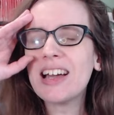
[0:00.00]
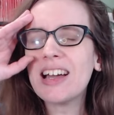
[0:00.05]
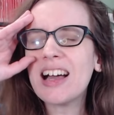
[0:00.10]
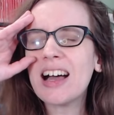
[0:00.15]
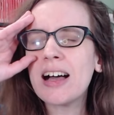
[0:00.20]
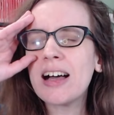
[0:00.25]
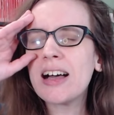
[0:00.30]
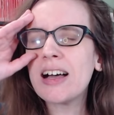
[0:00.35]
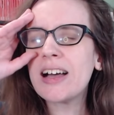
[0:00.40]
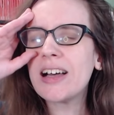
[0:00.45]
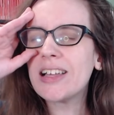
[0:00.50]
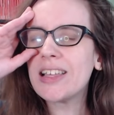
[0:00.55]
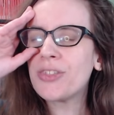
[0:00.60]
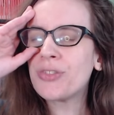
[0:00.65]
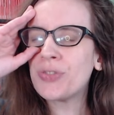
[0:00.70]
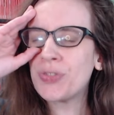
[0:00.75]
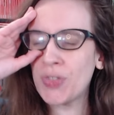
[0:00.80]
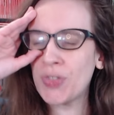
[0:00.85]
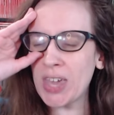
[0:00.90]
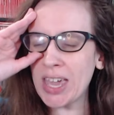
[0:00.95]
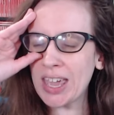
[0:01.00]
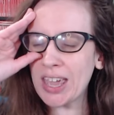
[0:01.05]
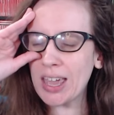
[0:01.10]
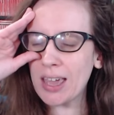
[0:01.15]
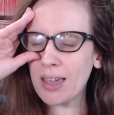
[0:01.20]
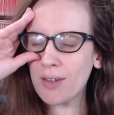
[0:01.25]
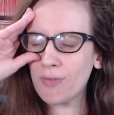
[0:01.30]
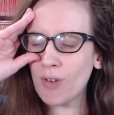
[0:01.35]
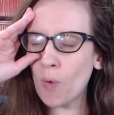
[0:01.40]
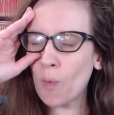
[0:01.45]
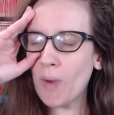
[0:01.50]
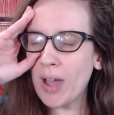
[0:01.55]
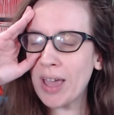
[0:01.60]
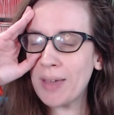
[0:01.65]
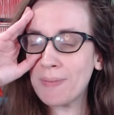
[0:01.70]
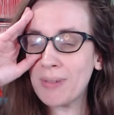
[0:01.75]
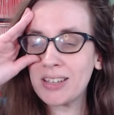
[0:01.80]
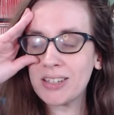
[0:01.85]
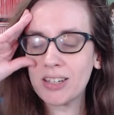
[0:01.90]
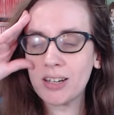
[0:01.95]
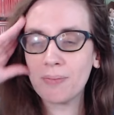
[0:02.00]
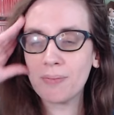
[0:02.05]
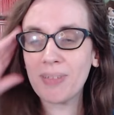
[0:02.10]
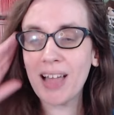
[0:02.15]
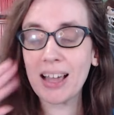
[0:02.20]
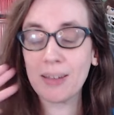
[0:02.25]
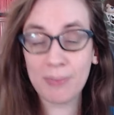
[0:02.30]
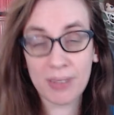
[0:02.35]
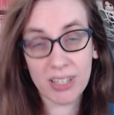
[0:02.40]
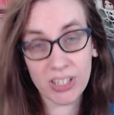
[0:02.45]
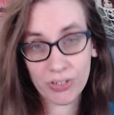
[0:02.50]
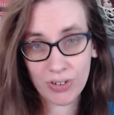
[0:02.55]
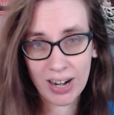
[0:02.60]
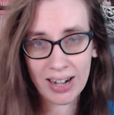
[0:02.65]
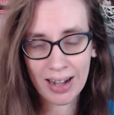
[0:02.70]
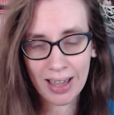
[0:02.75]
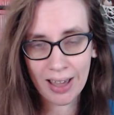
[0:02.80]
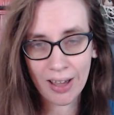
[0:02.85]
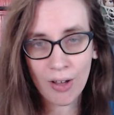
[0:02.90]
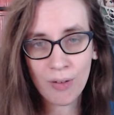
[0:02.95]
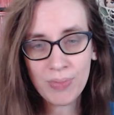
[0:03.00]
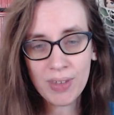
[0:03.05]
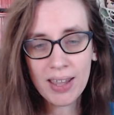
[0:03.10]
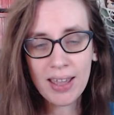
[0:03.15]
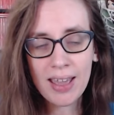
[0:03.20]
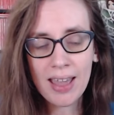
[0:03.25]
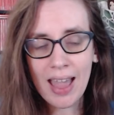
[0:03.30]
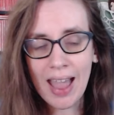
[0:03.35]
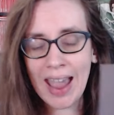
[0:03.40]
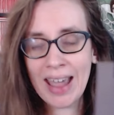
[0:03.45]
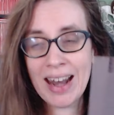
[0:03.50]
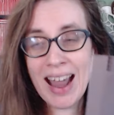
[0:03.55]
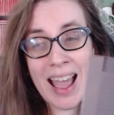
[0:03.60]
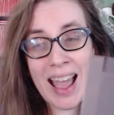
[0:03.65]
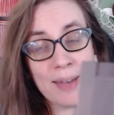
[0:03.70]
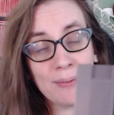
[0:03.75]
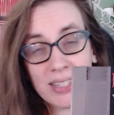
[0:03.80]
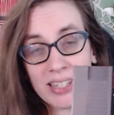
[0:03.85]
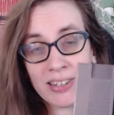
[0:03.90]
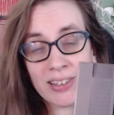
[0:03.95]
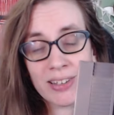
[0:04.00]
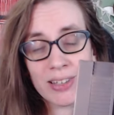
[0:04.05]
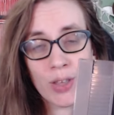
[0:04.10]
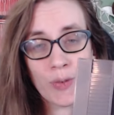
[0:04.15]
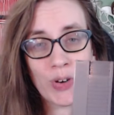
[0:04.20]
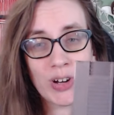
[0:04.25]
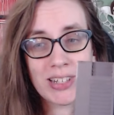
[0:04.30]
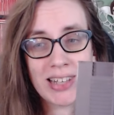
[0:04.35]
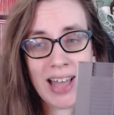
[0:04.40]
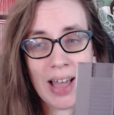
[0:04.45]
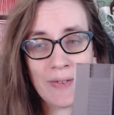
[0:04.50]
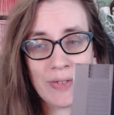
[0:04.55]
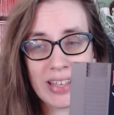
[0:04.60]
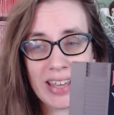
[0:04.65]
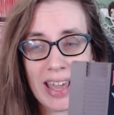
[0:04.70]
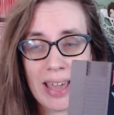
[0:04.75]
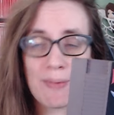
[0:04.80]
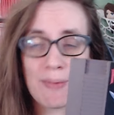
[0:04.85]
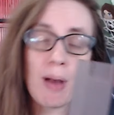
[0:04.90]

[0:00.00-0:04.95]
a thief, a white mage, and a black mage right now, and I am still in the first half of the game.